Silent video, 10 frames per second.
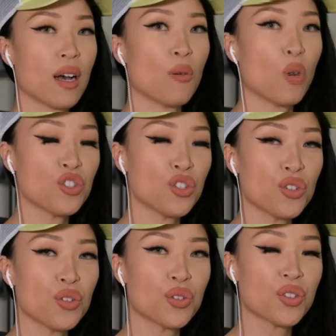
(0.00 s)
I want
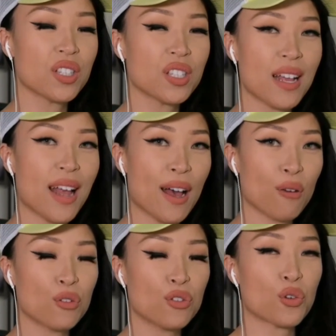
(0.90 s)
you to set
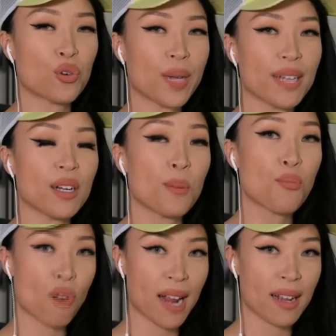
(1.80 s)
out to create a
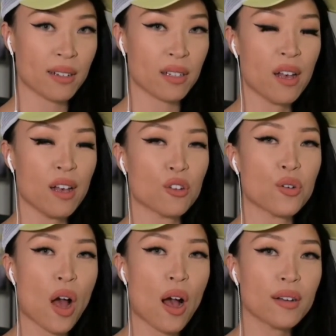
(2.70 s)
brand.
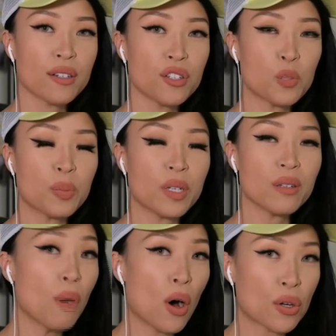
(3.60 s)
You're not going to just be
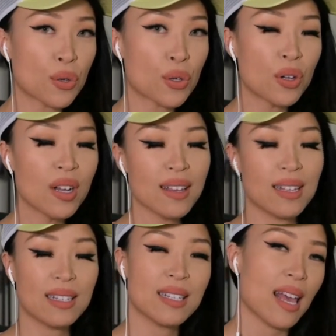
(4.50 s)
a model
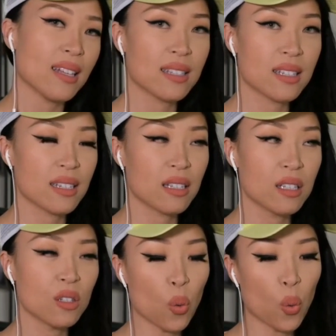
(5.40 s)
that
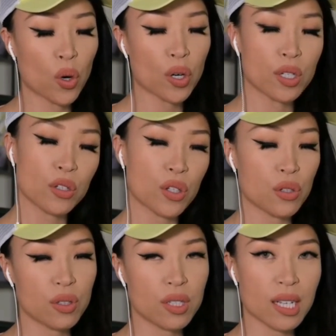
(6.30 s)
dances or does
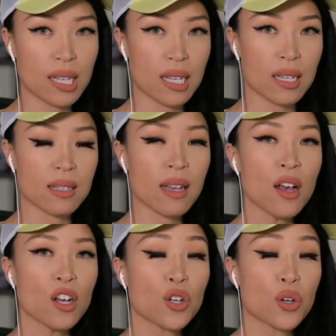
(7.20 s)
cutesy things.
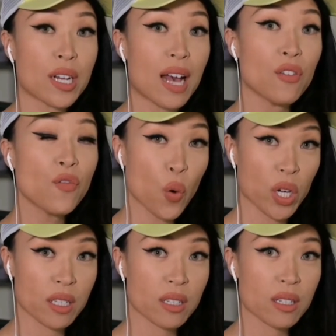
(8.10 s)
You're going to have a
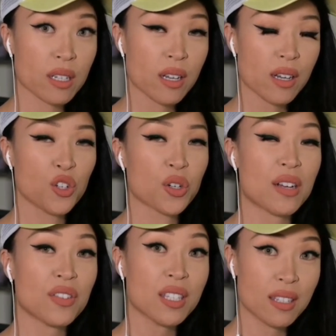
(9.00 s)
voice and you're
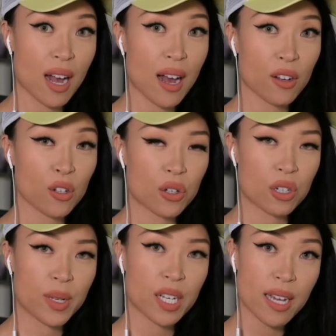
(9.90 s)
going to have a style. You're
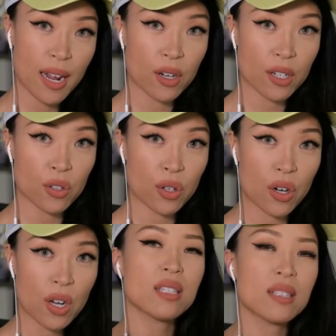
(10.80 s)
going to be a
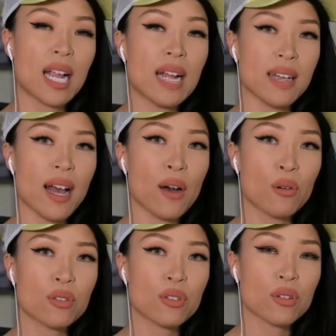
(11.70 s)
character. Stand
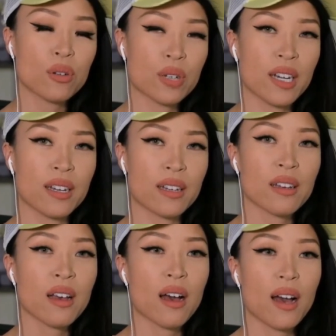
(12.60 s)
out,
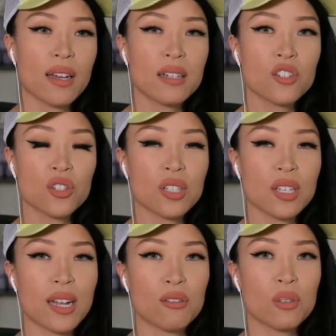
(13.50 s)
okay? I didn't just
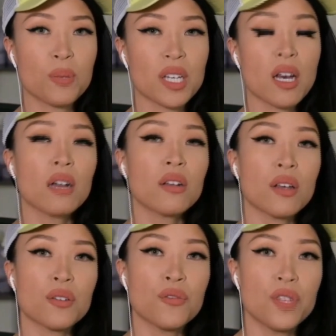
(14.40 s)
set out to be
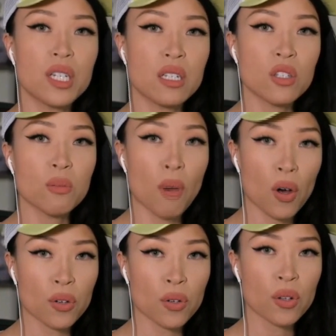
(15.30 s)
another fitness
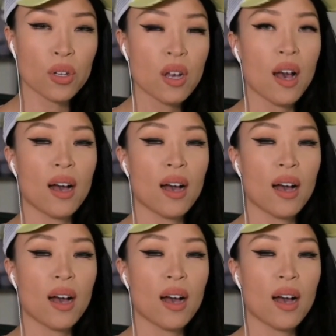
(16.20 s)
model.